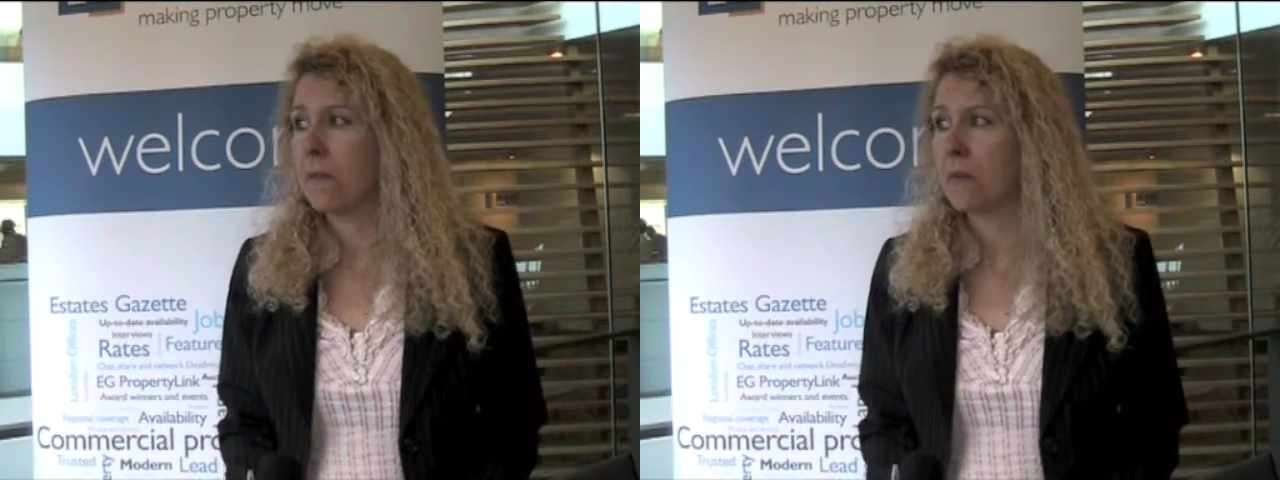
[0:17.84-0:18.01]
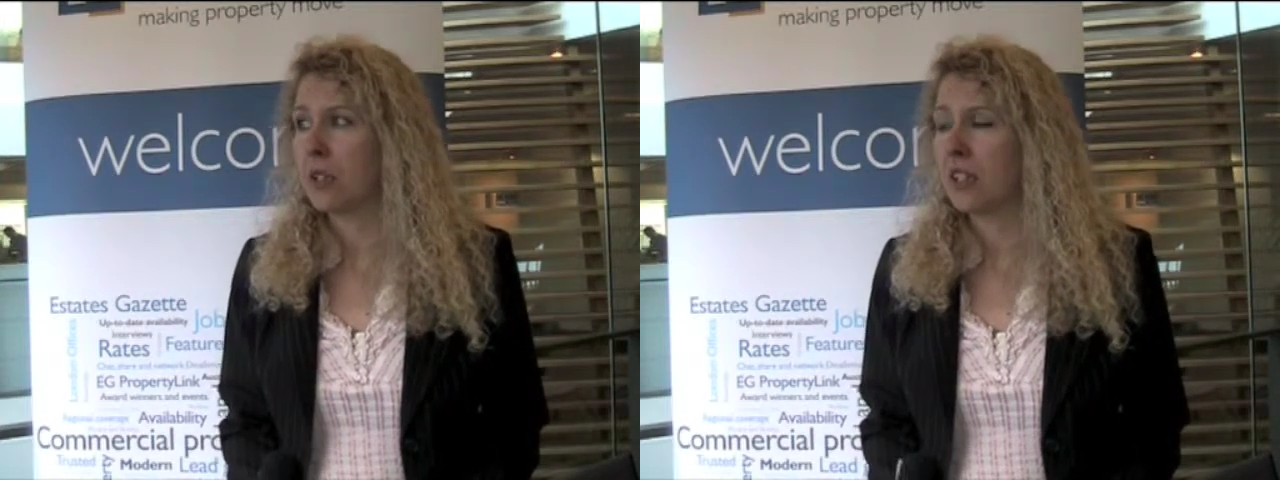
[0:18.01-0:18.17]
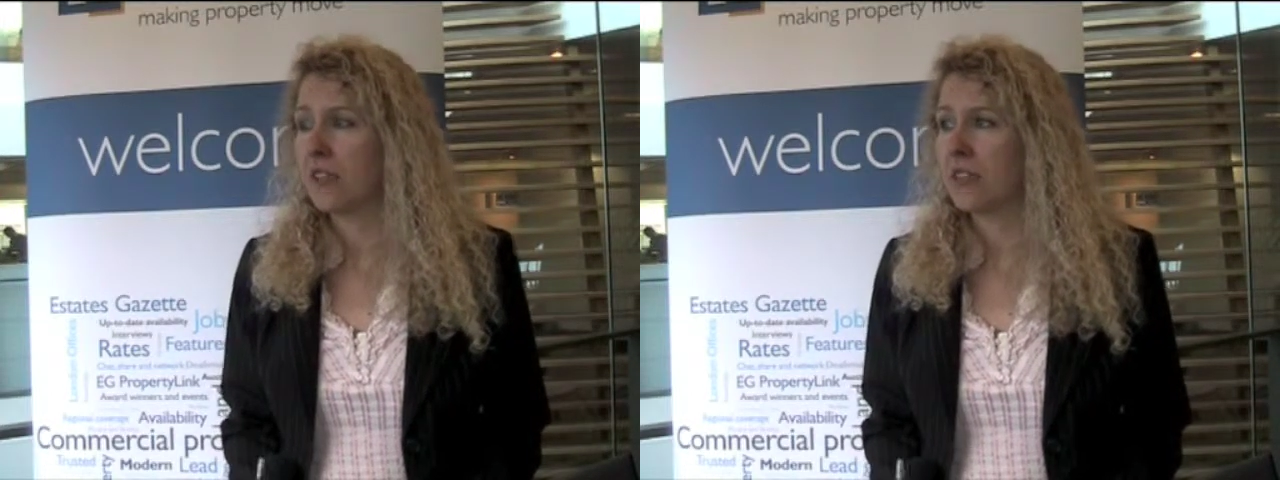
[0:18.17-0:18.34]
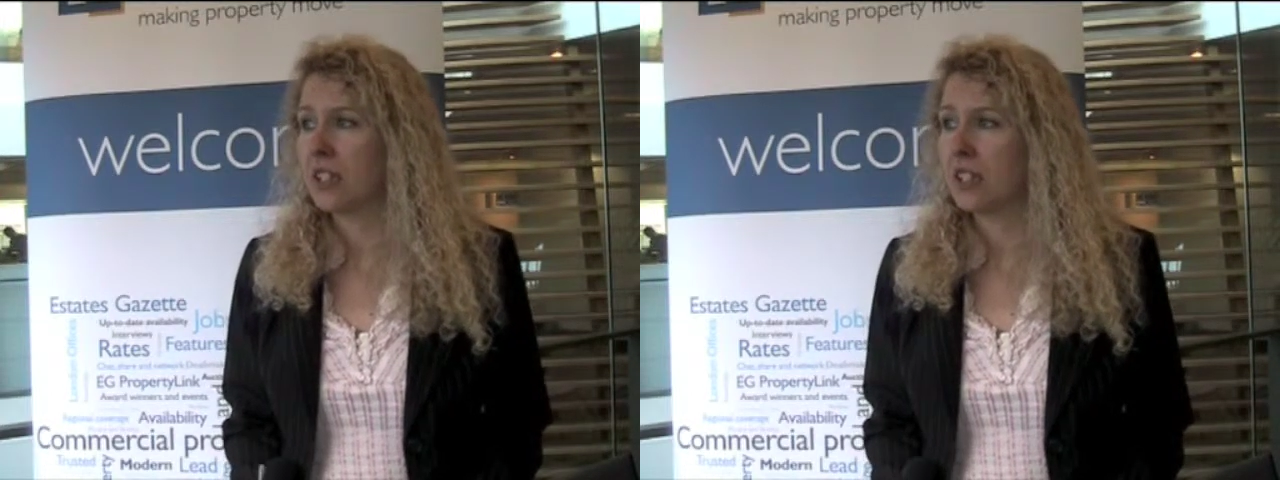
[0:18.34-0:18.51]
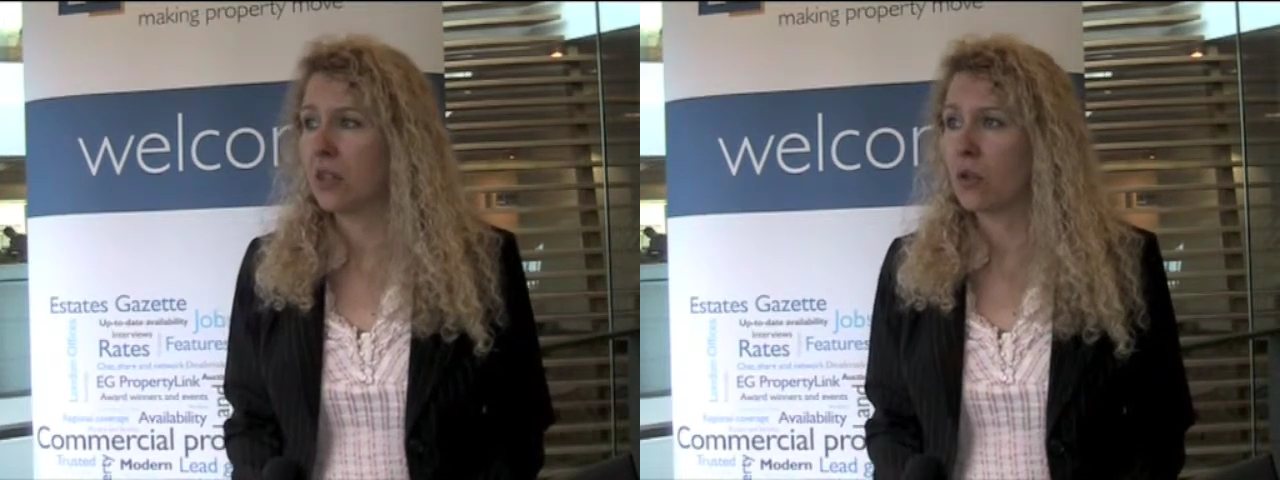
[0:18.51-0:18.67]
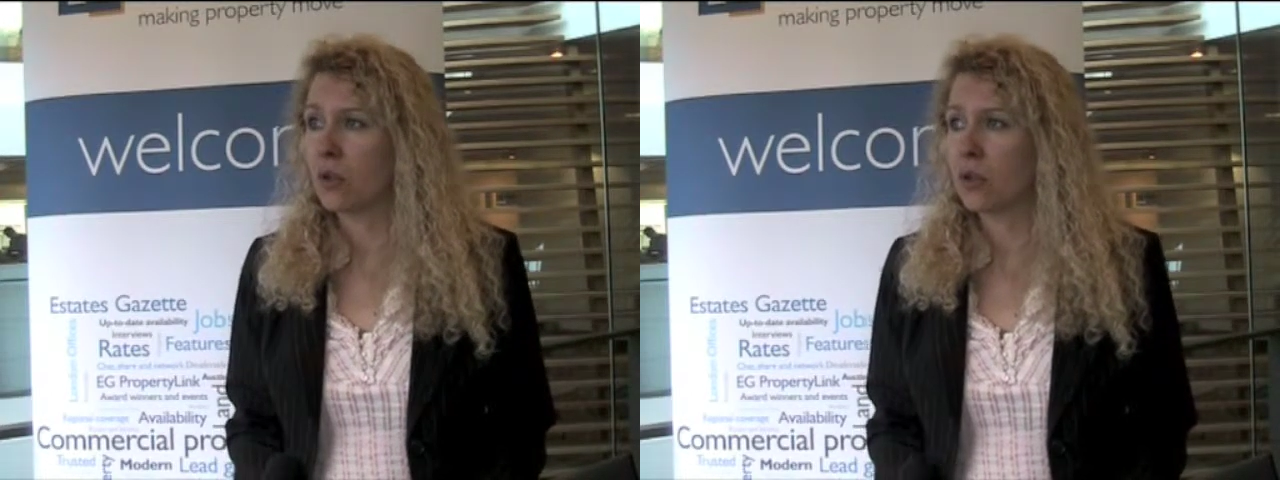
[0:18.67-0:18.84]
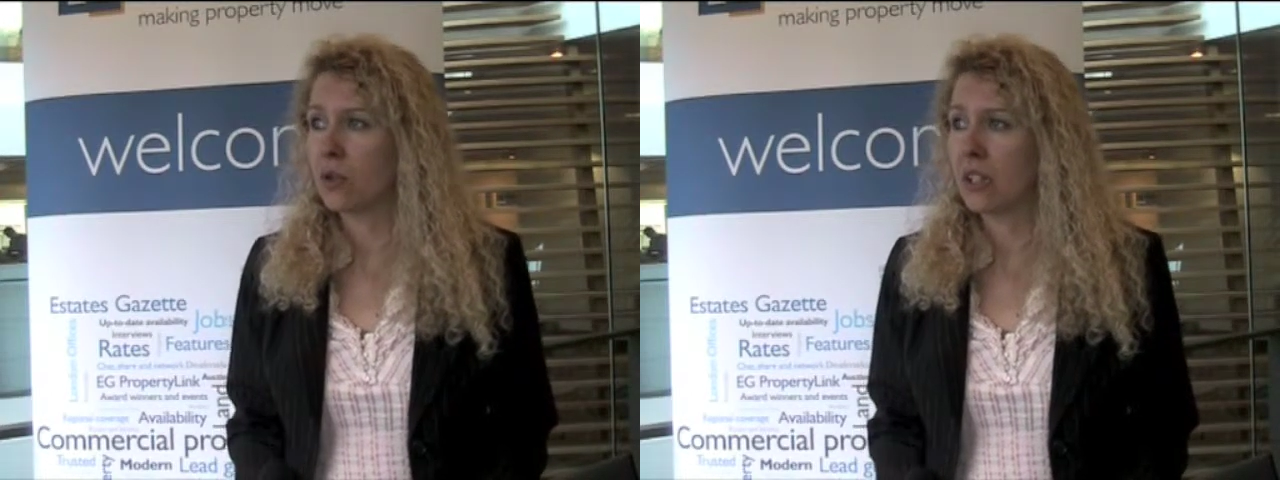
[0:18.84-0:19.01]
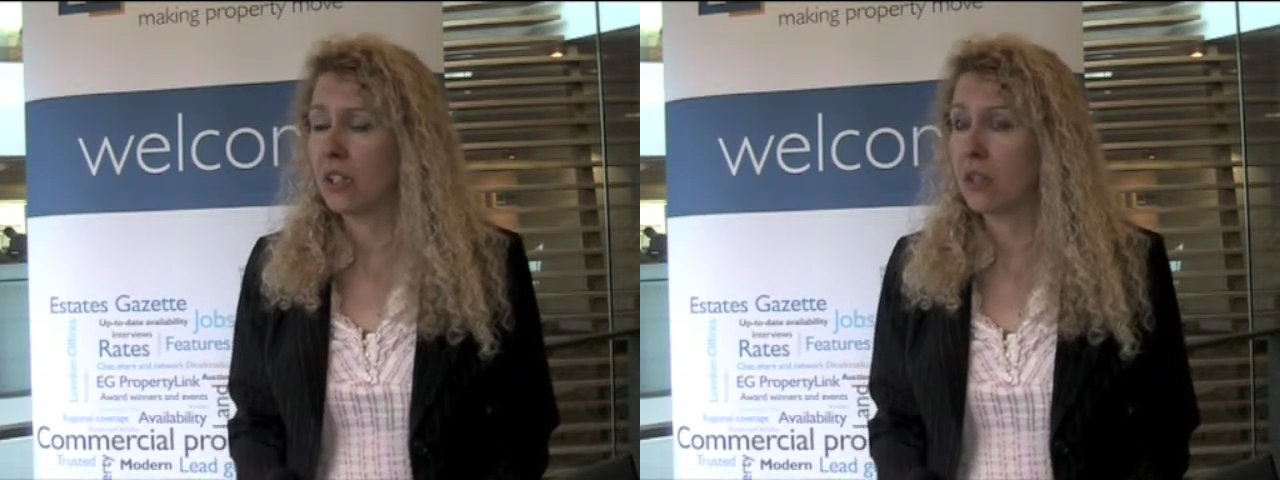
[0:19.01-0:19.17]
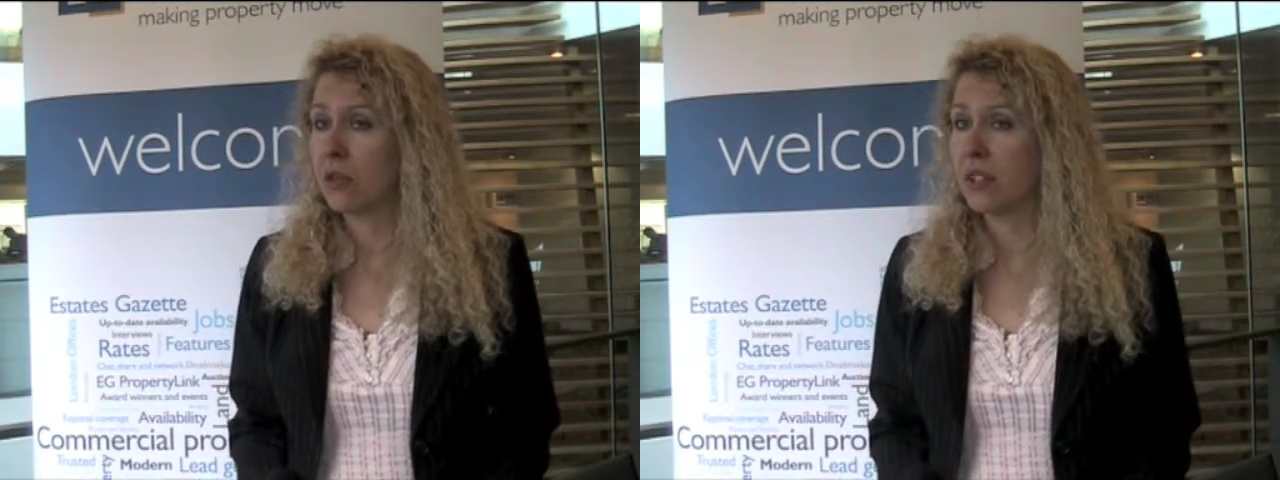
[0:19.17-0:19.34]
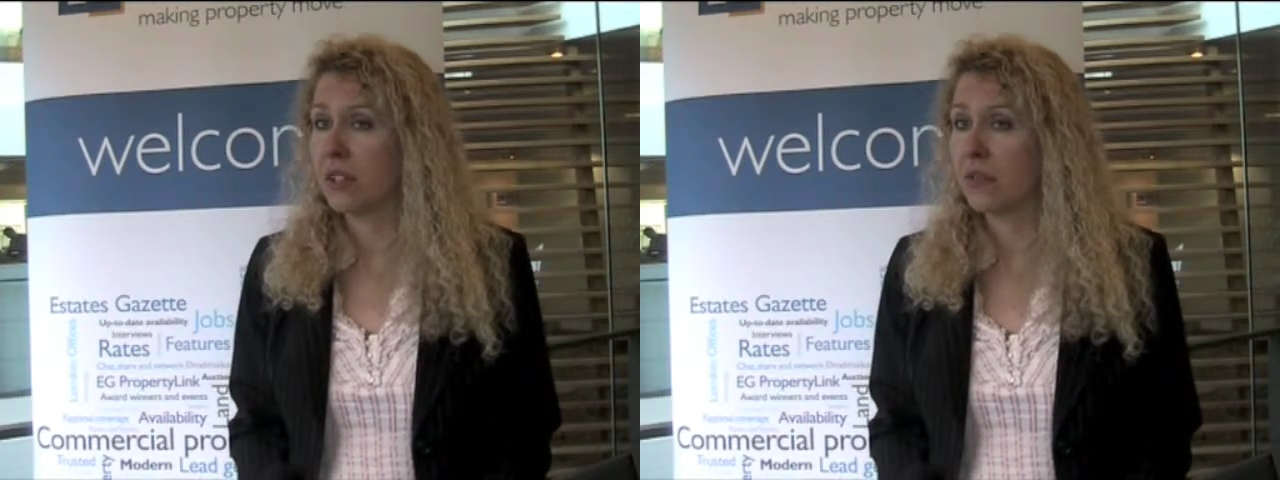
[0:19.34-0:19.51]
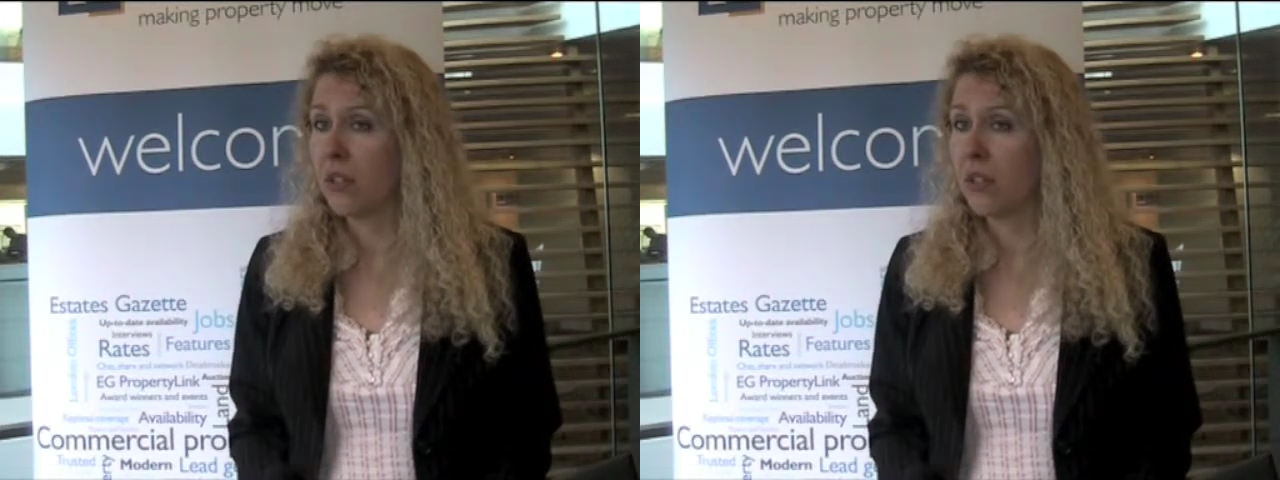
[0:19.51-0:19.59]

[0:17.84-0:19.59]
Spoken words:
we have seen also an increase,